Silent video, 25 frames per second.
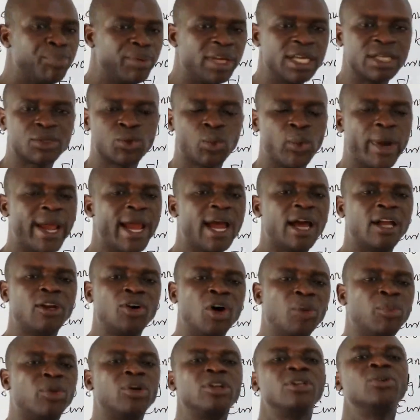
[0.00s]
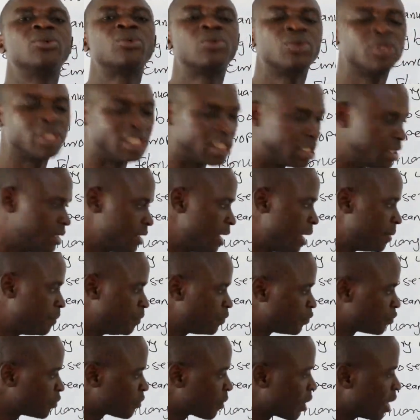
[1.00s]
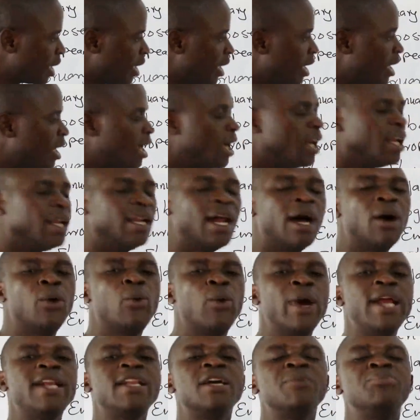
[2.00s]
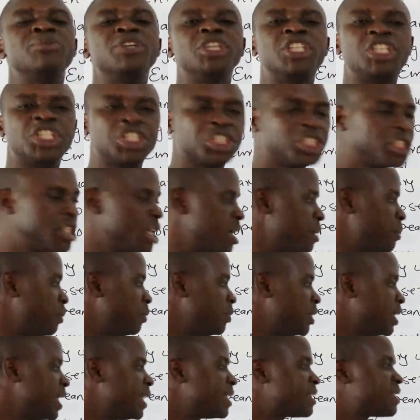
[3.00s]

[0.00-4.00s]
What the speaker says: place where nobody could see them. Now when the British came, they